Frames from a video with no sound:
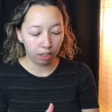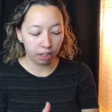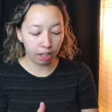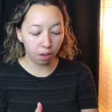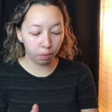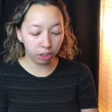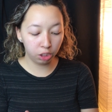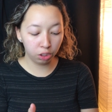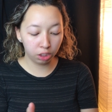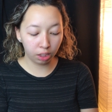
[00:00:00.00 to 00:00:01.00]
Now once
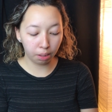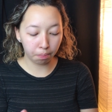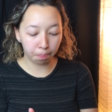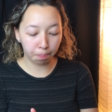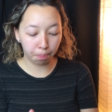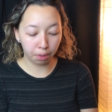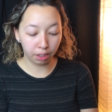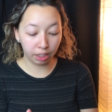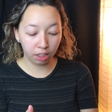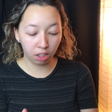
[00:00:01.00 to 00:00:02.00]
you start
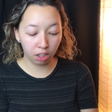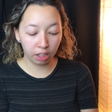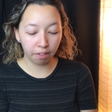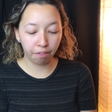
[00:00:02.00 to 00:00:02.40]
putting it on, it